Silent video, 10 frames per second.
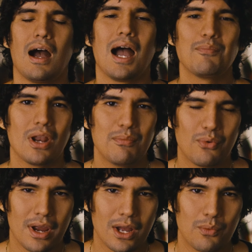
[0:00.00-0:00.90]
I'm Brandon
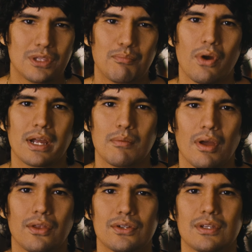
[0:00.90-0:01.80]
Borrega with the Borrega
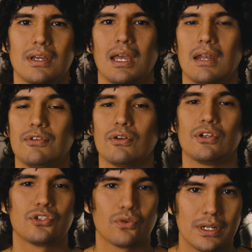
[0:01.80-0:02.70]
Brothers, and if you're into
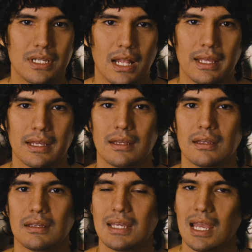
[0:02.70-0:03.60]
storytelling,
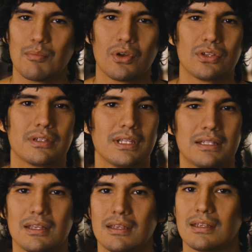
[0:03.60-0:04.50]
cameras,
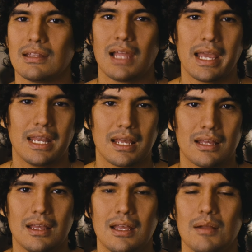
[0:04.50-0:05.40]
lenses, and lighting,
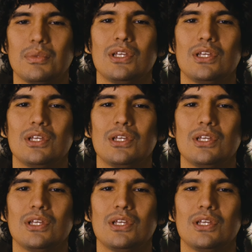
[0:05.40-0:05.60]
please